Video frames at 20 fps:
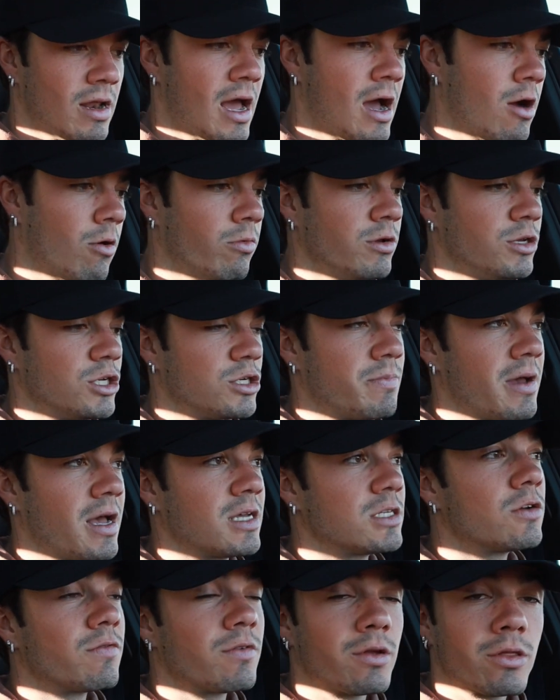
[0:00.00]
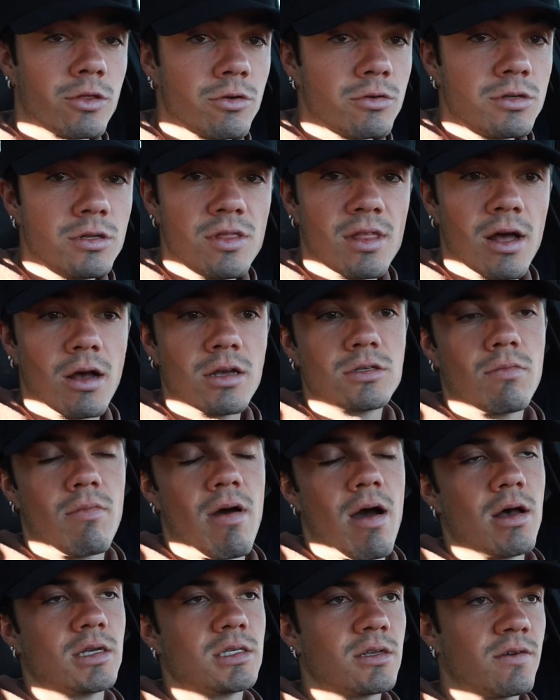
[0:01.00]
Now we just passed over 13,000
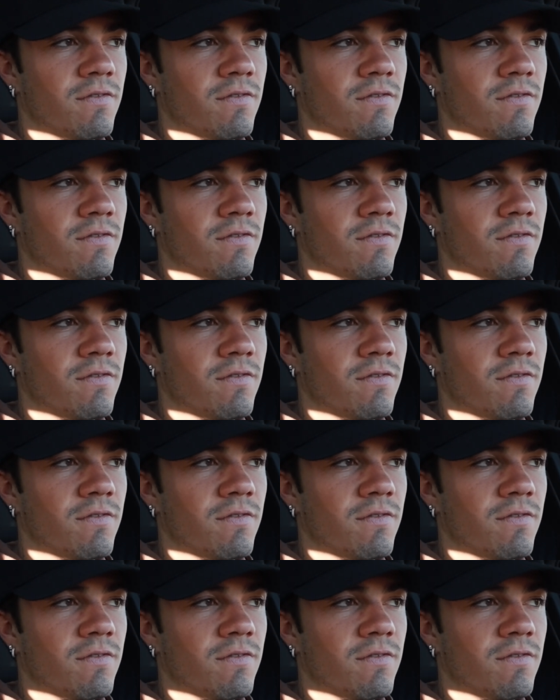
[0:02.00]
miles,